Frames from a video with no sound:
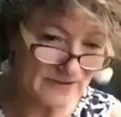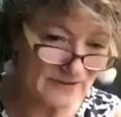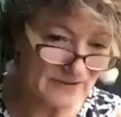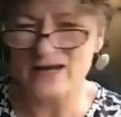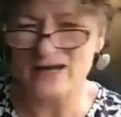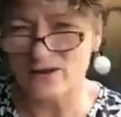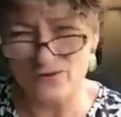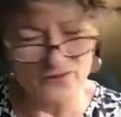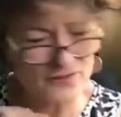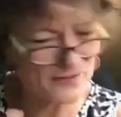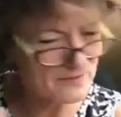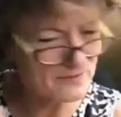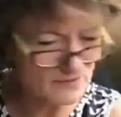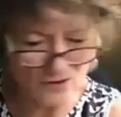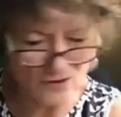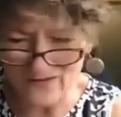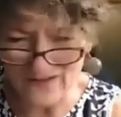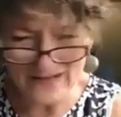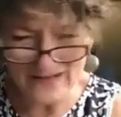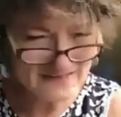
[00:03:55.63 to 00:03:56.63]
health
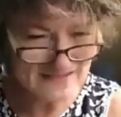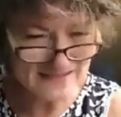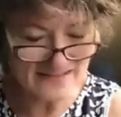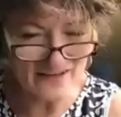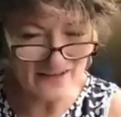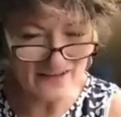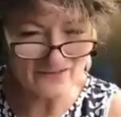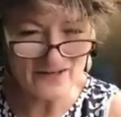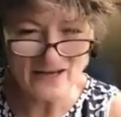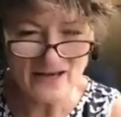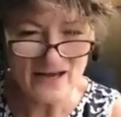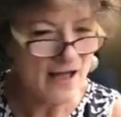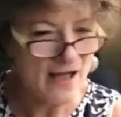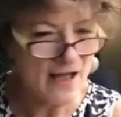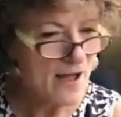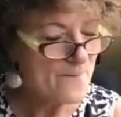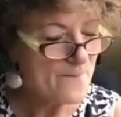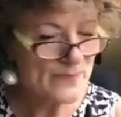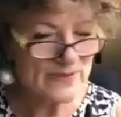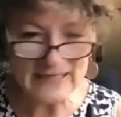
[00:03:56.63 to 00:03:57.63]
and all that stuff.
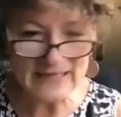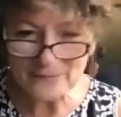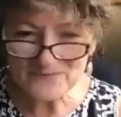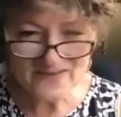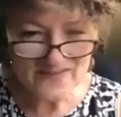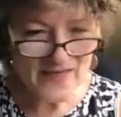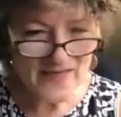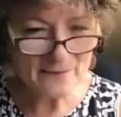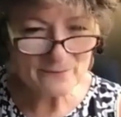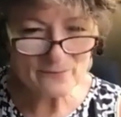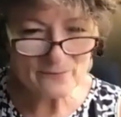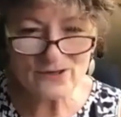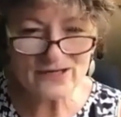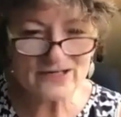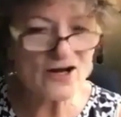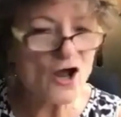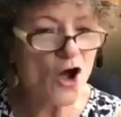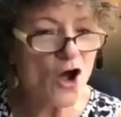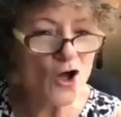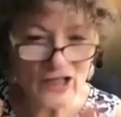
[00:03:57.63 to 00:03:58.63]
But up to that
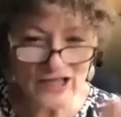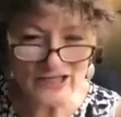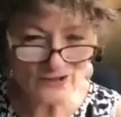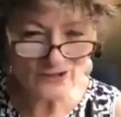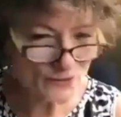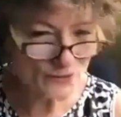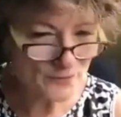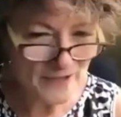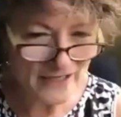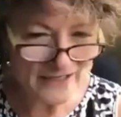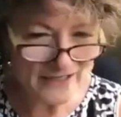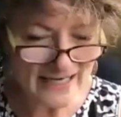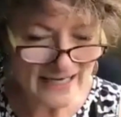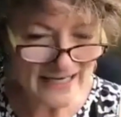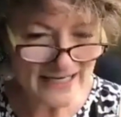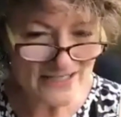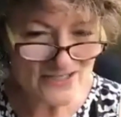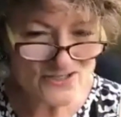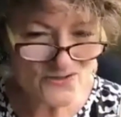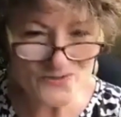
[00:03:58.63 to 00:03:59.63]
point, all I knew about
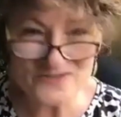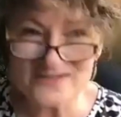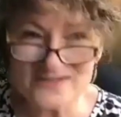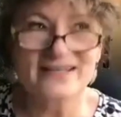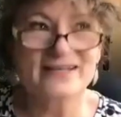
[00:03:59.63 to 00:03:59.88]
age was